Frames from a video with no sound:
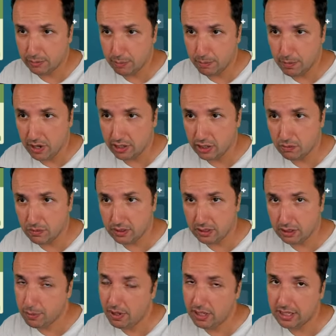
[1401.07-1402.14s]
marching with the
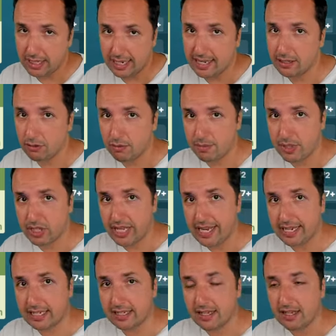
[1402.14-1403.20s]
pawns and I do
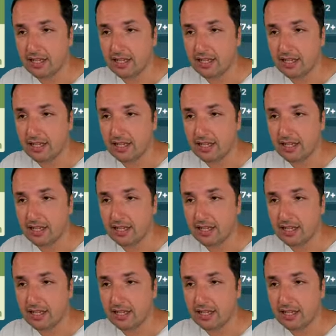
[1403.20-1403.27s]
mistakes.